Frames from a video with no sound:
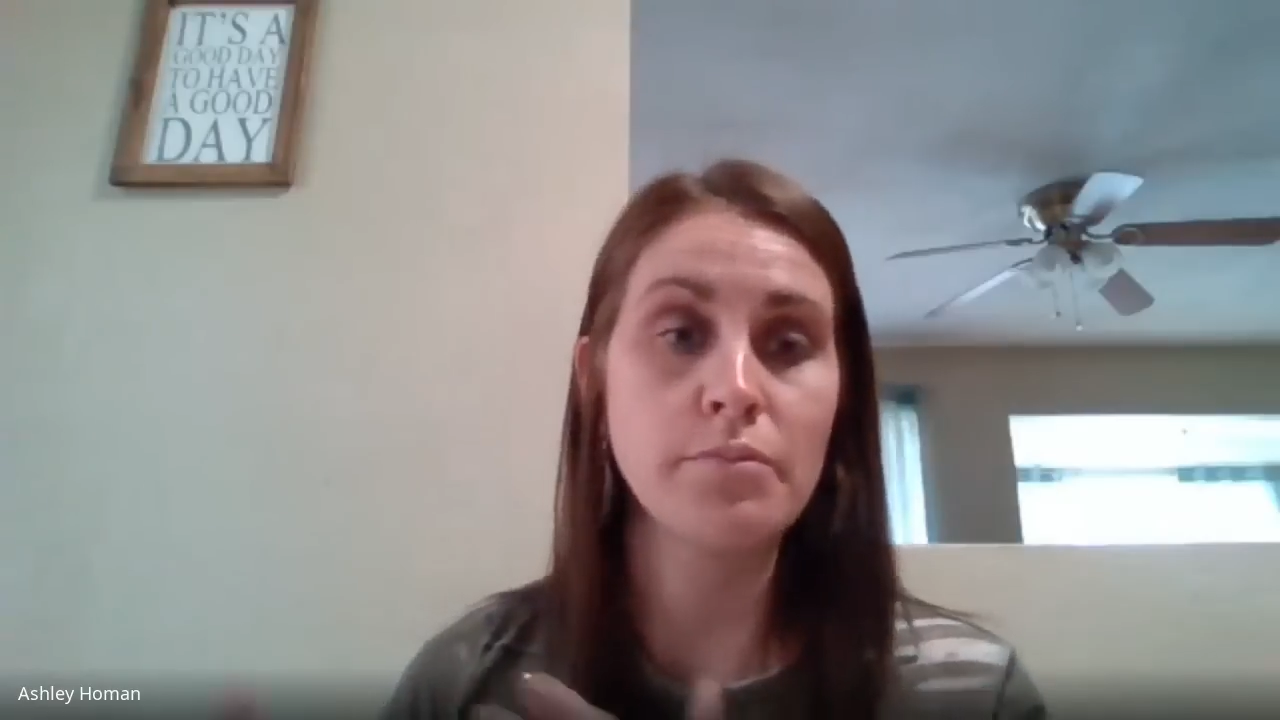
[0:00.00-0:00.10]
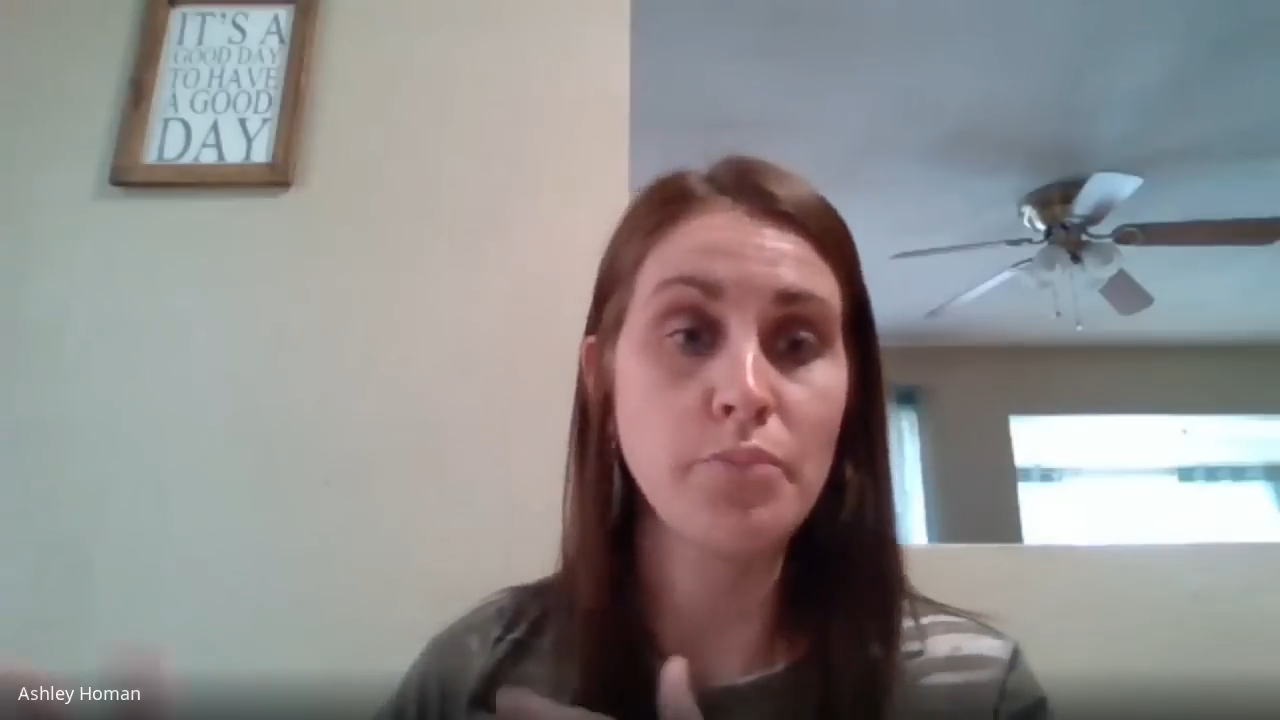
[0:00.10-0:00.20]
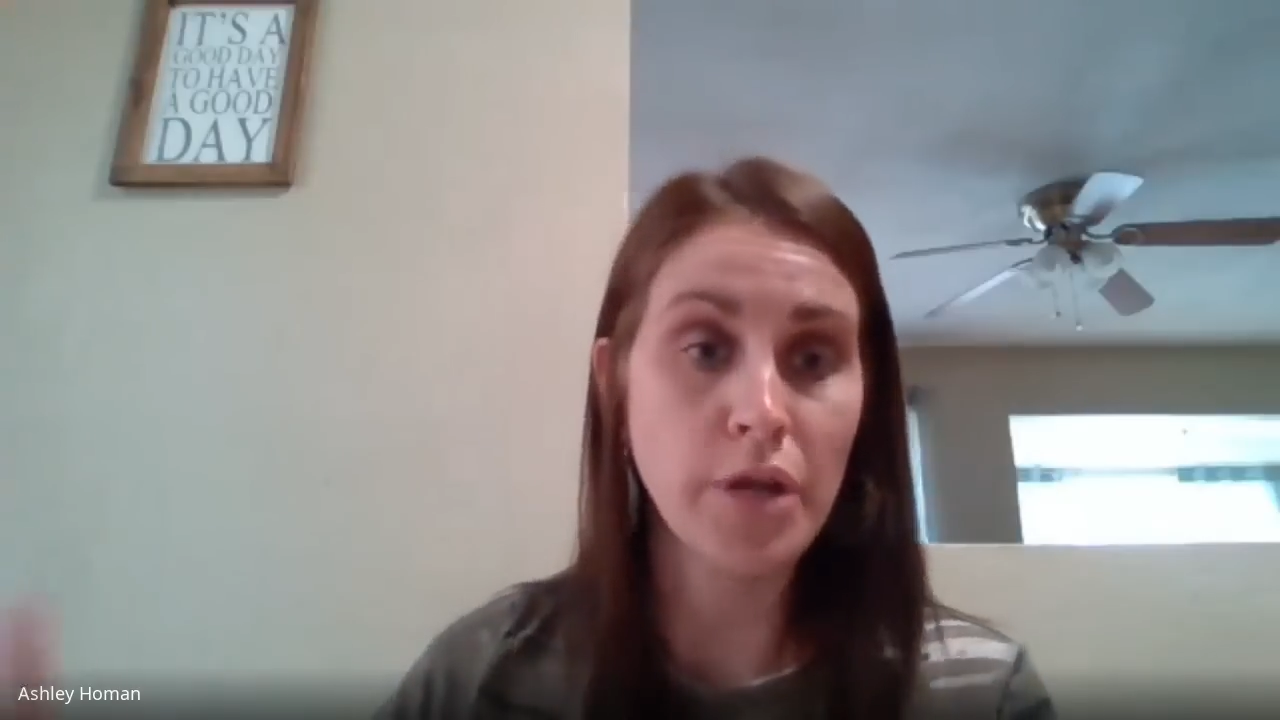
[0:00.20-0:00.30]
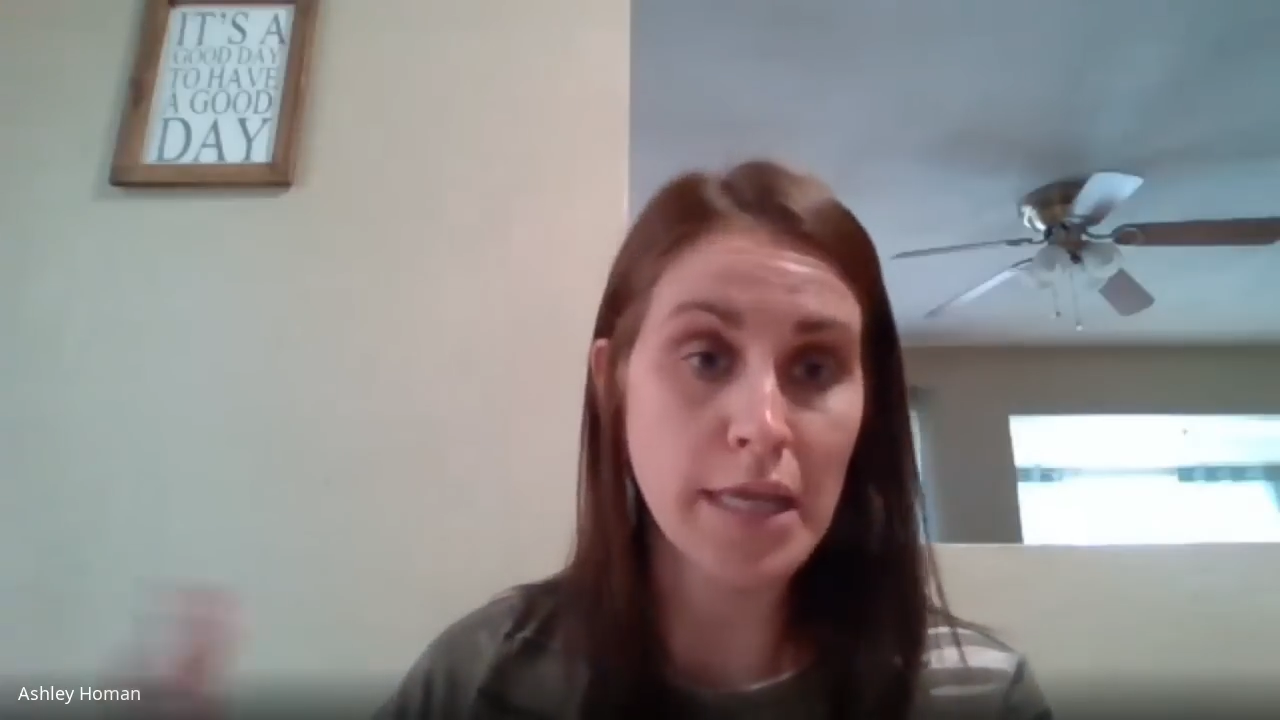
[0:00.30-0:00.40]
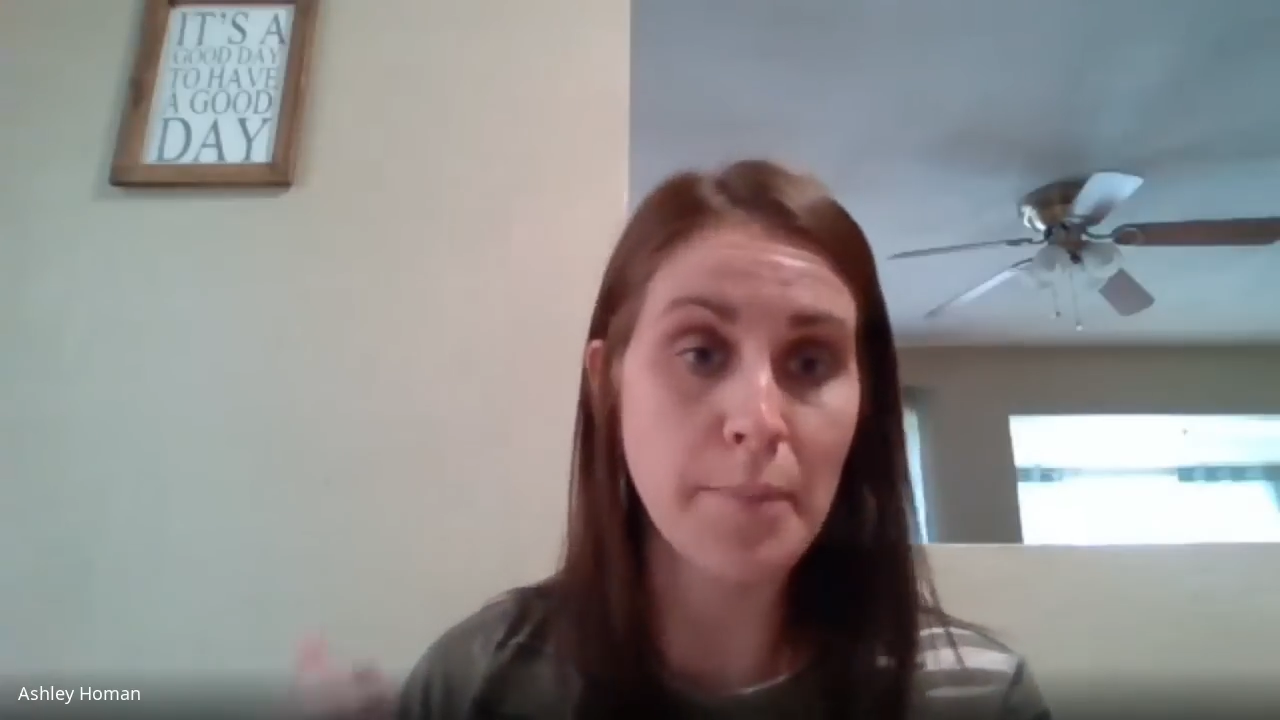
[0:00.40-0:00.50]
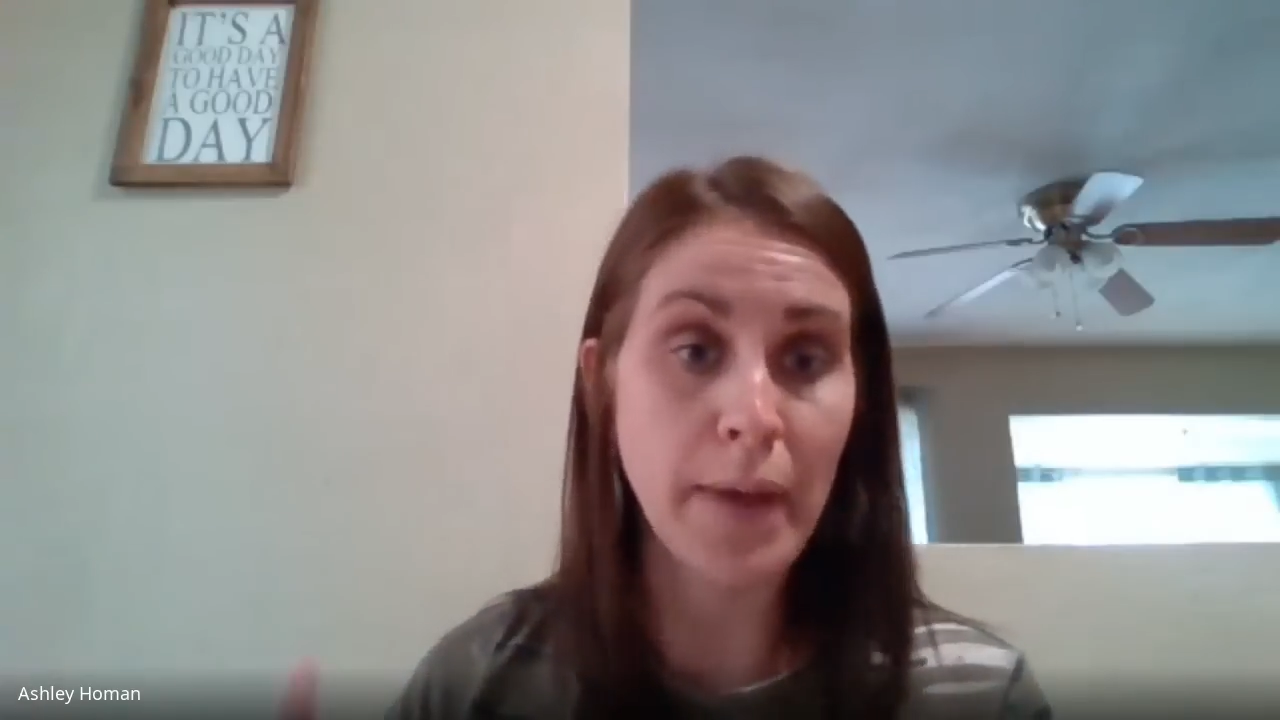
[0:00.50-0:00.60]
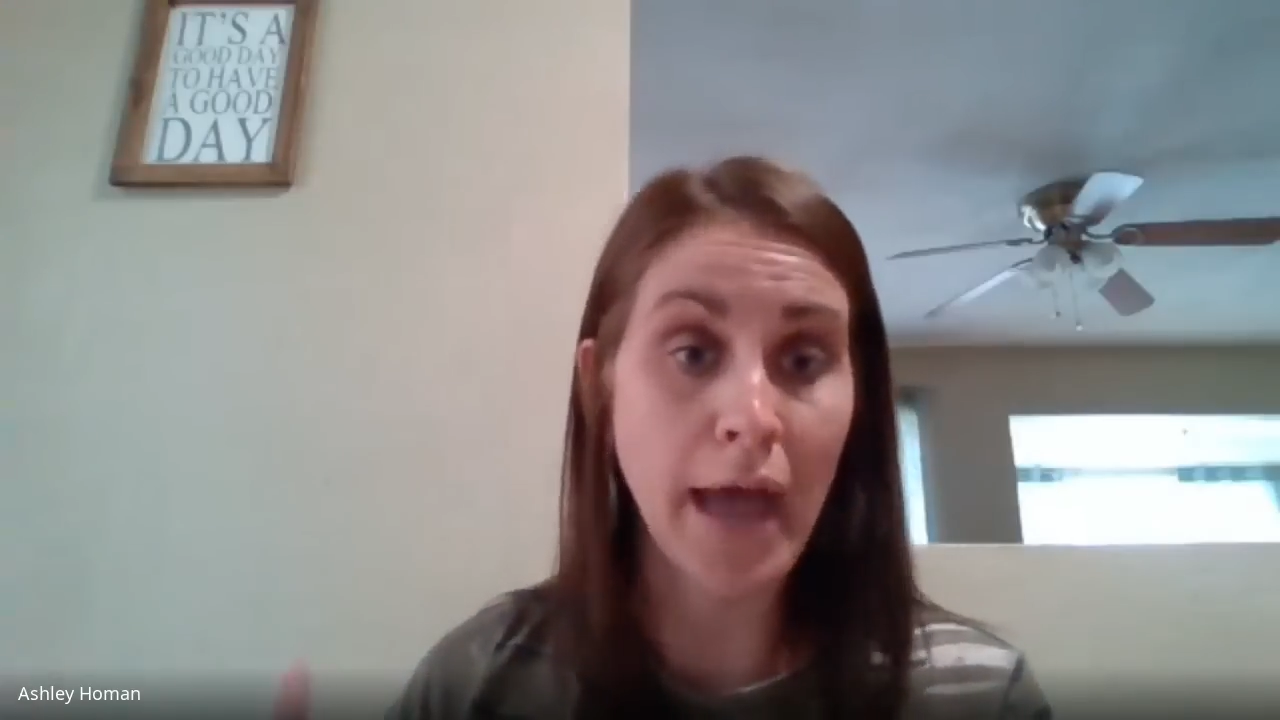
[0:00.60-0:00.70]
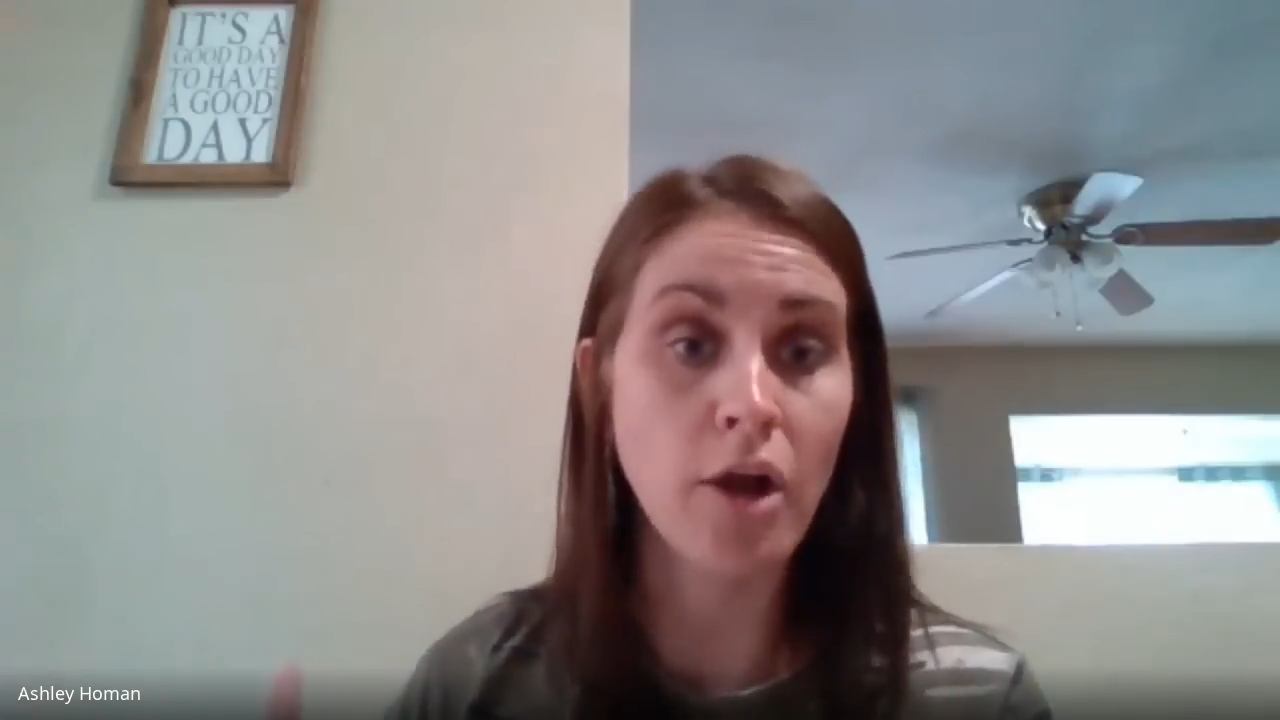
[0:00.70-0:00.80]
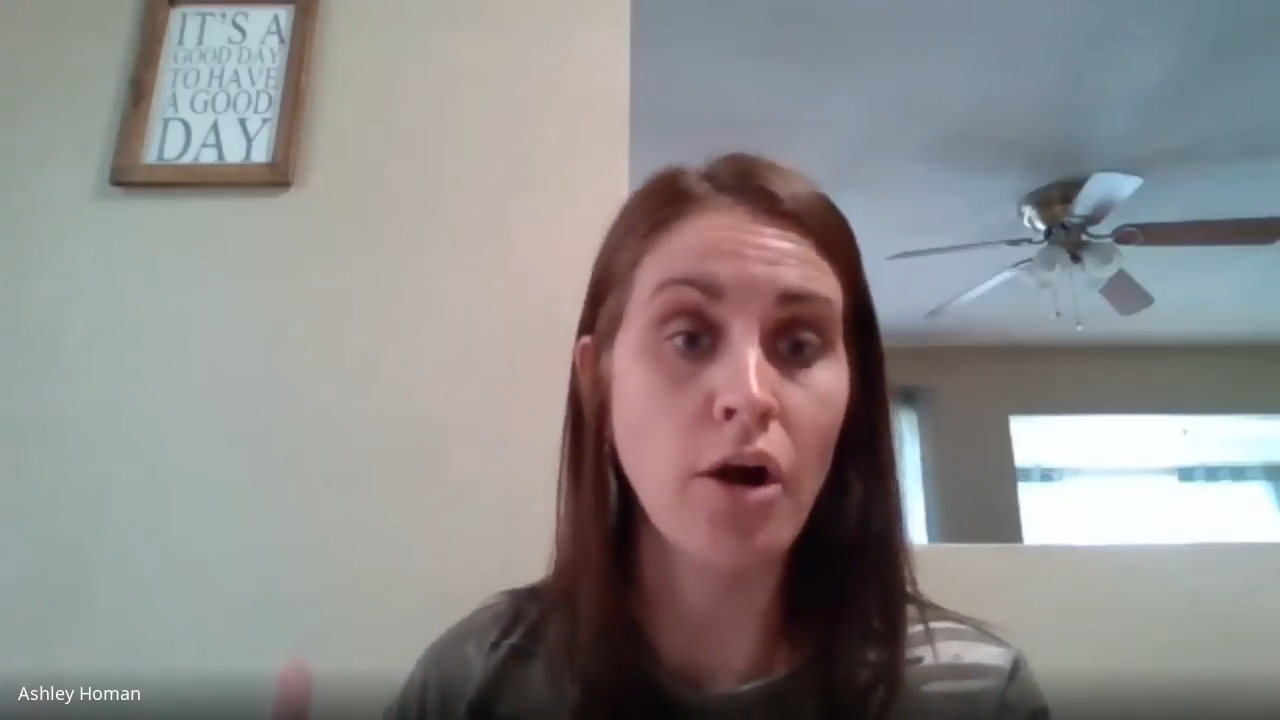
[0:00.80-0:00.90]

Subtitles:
putting it back